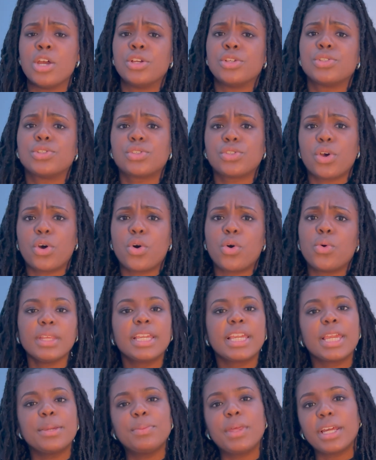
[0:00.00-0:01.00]
So
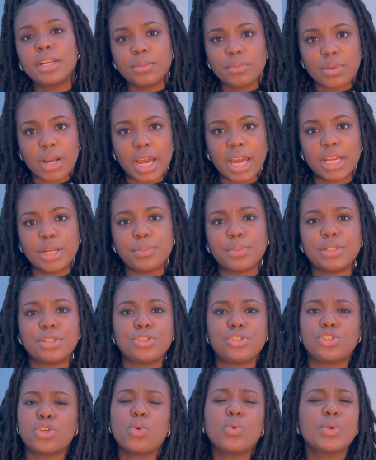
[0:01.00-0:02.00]
keep that in mind,
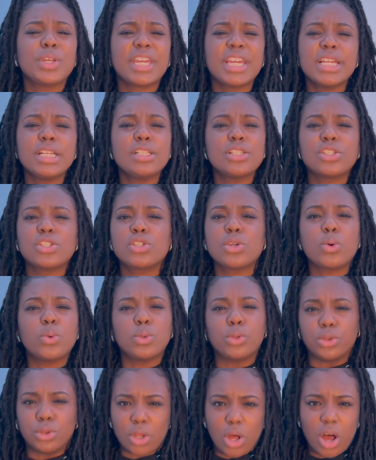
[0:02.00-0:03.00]
but don't get
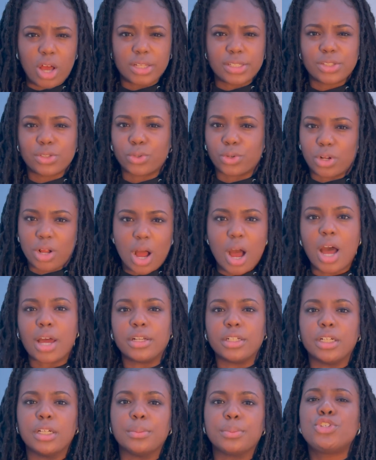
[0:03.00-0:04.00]
so lost or
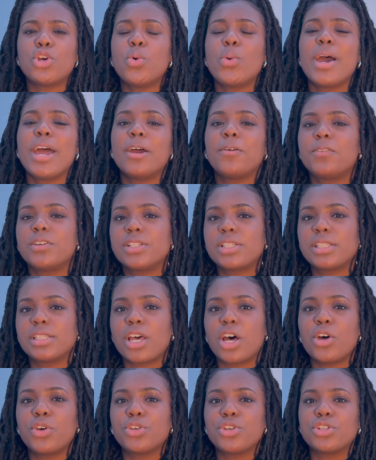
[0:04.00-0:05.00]
caught up. Don't ever
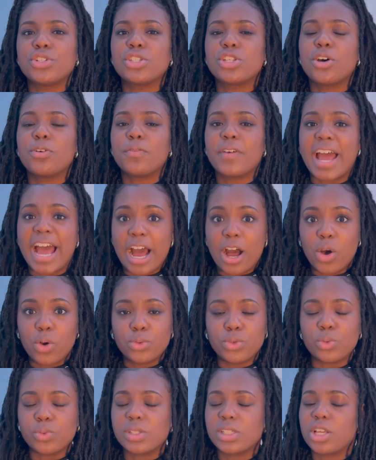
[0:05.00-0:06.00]
sell yourself
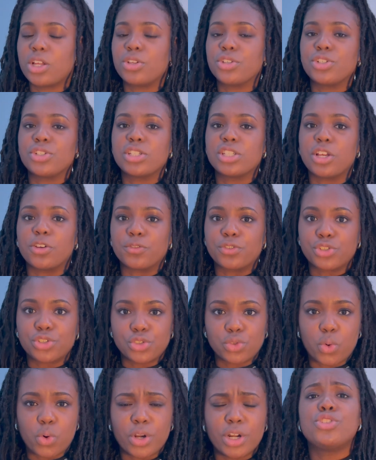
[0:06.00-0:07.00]
out. Don't sell yourself
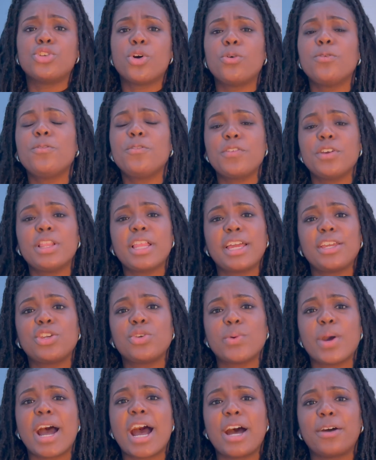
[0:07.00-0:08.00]
short. Don't feel like
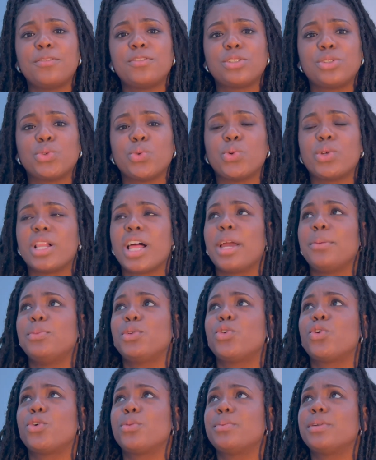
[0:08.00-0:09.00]
you have to climb the
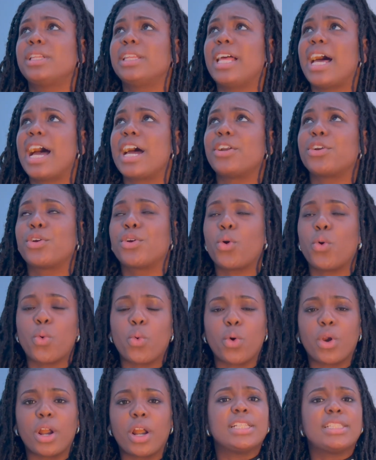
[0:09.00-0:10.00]
corporate ladder
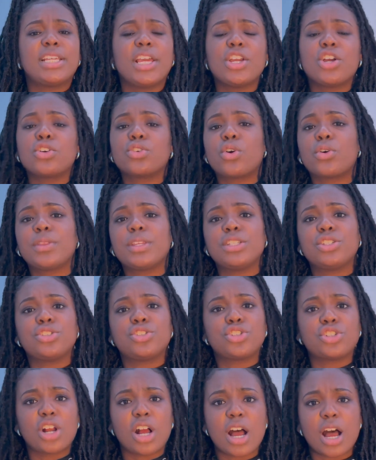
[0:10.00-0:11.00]
or take on all these
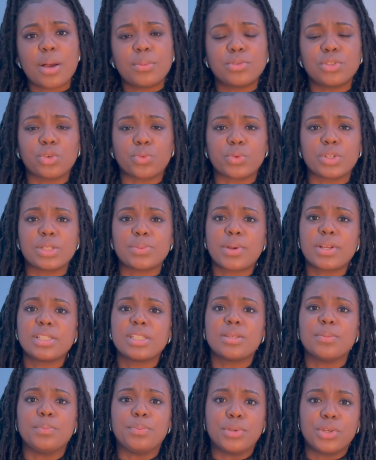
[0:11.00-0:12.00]
jobs or
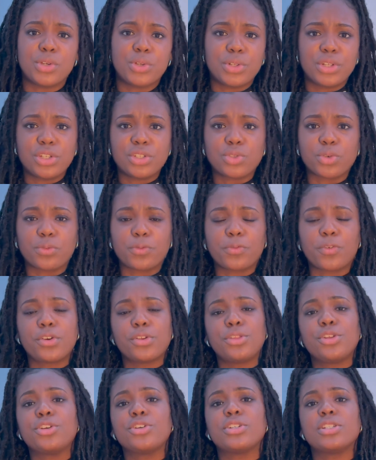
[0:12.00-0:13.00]
responsibilities or
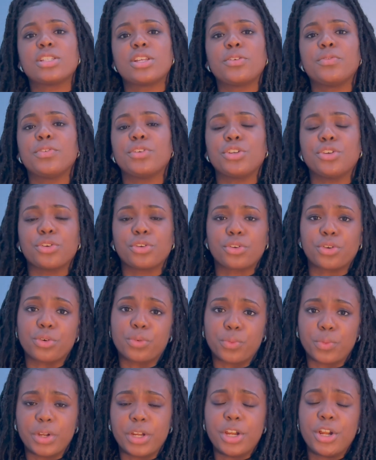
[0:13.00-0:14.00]
further yourself in your
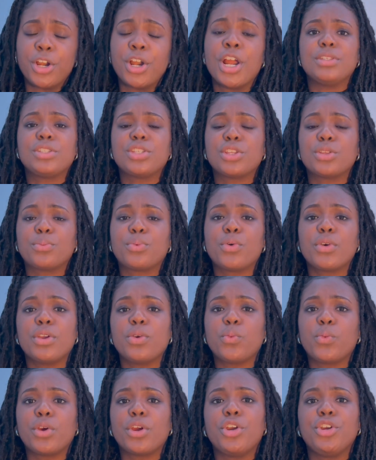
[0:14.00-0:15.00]
career to the point
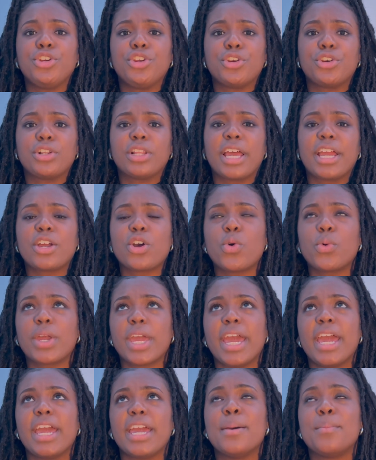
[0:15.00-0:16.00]
where you're like,
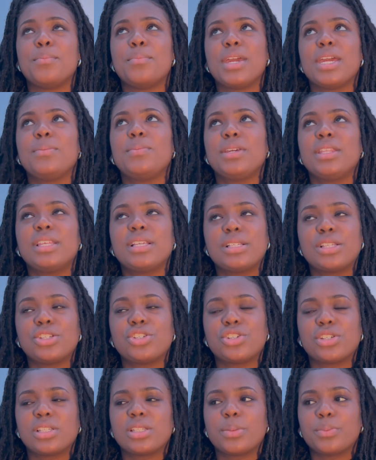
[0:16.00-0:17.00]
okay, maybe this is
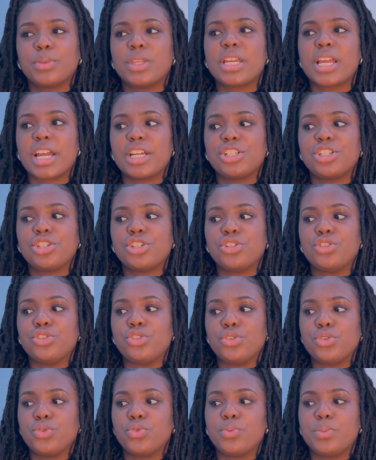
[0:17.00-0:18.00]
just something I should
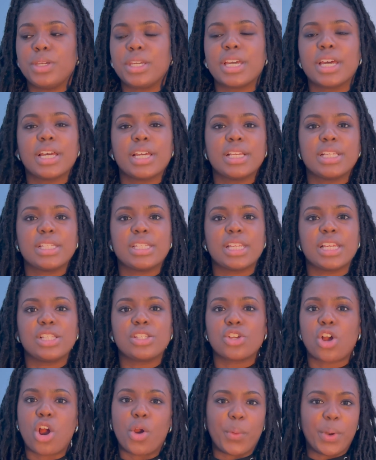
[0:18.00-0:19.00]
do because
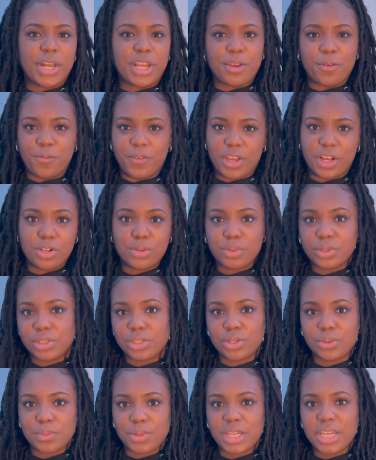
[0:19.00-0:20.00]
it's already available
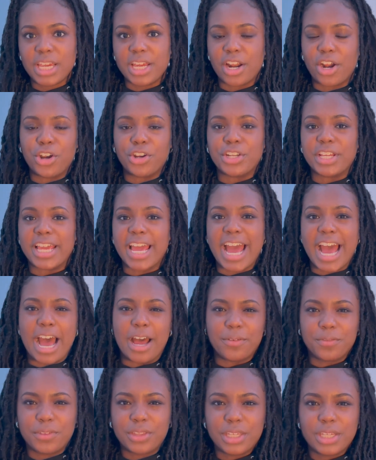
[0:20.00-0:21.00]
to me and I already
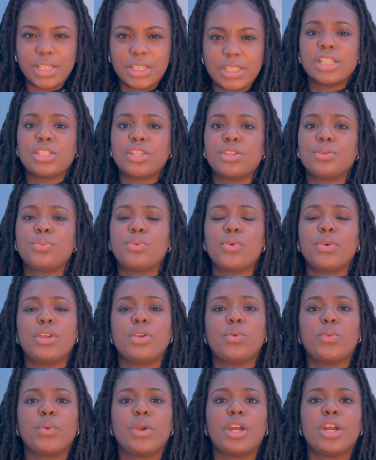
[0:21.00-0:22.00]
have this, to the
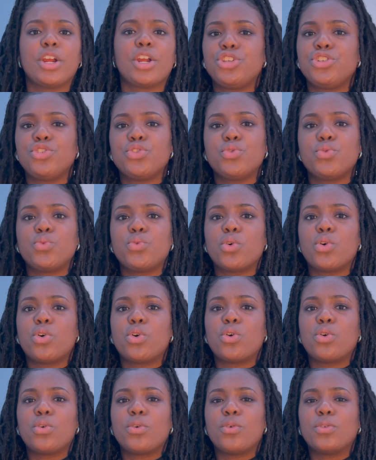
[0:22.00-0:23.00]
point where you
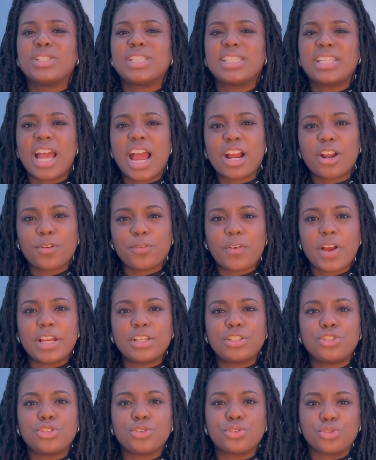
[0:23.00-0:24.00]
will
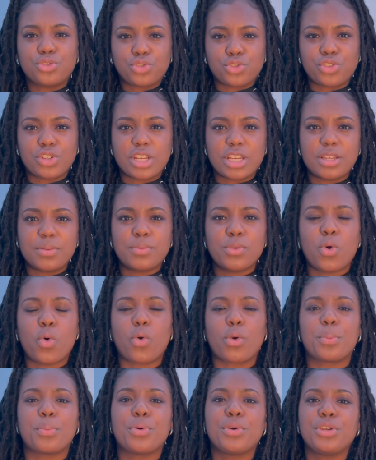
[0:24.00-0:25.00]
sacrifice your dream
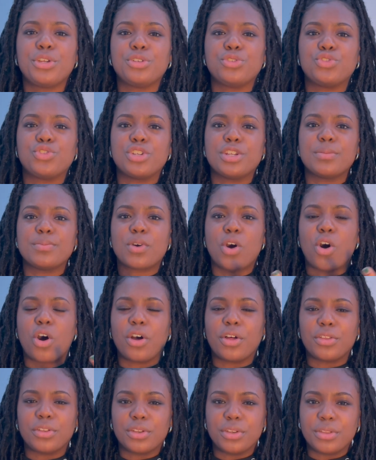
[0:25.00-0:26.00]
or put your dream
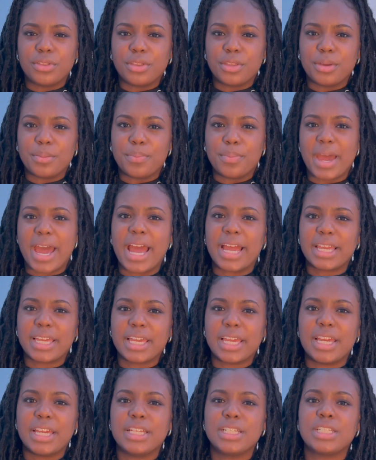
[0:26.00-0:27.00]
on the back
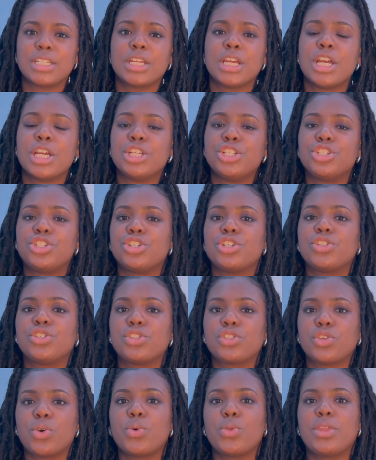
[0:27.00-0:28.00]
end
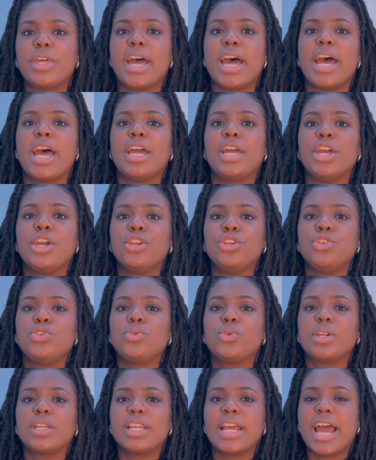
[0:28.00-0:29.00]
just so that you
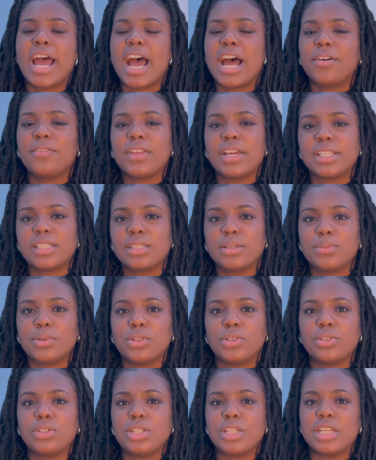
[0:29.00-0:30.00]
can have that
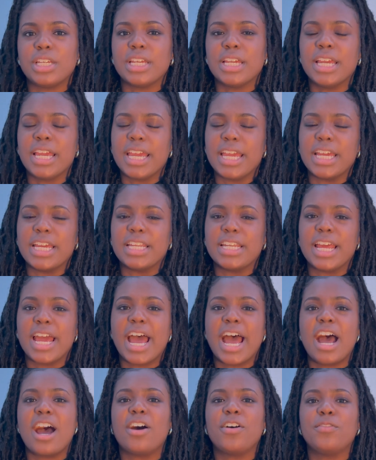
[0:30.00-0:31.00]
stability and
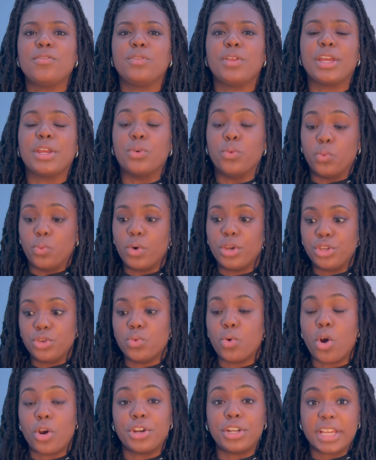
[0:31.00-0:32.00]
have like what
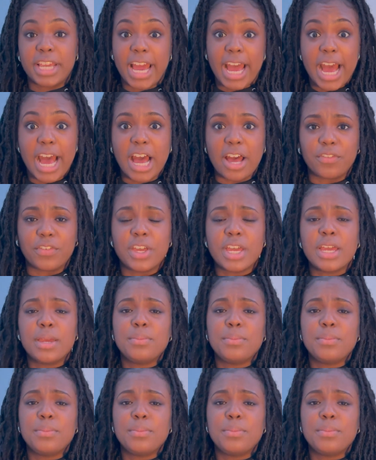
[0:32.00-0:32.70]
you already have.